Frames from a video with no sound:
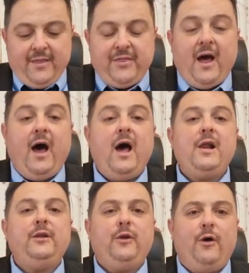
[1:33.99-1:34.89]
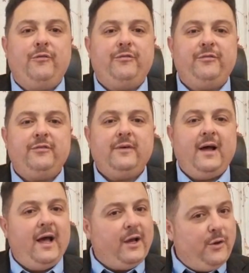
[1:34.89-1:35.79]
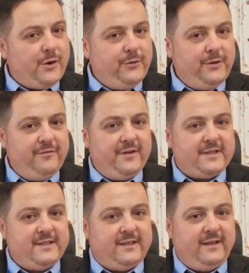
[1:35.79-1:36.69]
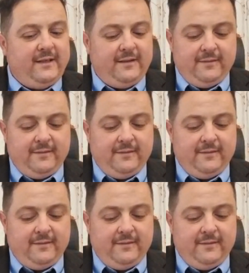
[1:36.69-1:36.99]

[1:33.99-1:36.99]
the heart of Accord University.